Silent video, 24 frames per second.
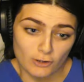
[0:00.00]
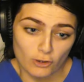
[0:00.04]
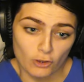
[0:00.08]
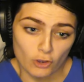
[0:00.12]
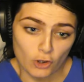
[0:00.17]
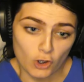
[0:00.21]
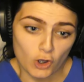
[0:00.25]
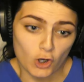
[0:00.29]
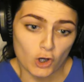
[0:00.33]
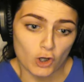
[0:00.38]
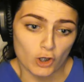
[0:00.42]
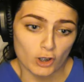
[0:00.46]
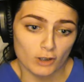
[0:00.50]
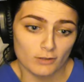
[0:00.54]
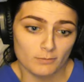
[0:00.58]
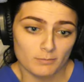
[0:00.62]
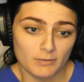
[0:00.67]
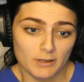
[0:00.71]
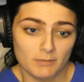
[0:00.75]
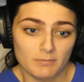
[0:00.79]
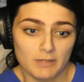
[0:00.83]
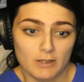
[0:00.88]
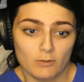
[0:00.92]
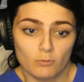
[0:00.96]
thought,
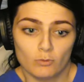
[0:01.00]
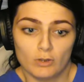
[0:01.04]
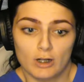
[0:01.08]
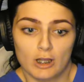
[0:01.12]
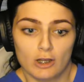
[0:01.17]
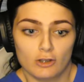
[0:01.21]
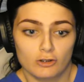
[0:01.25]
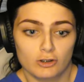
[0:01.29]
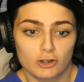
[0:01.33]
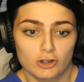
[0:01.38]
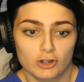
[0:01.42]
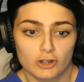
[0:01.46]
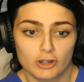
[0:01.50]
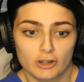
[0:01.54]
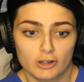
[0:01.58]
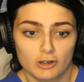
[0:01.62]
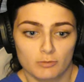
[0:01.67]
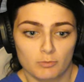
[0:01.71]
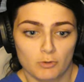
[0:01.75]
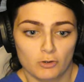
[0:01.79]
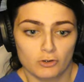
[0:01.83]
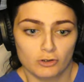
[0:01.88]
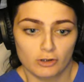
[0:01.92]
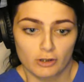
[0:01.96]
but I mean, what else is she
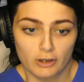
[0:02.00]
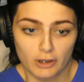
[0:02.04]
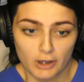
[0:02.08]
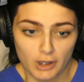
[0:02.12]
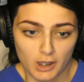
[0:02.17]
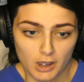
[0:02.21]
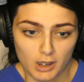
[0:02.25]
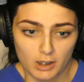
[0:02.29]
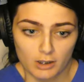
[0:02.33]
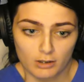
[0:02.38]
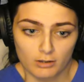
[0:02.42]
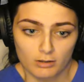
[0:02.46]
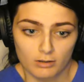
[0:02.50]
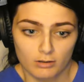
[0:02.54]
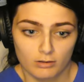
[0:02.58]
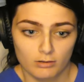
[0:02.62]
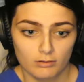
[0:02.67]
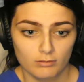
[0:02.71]
supposed to think?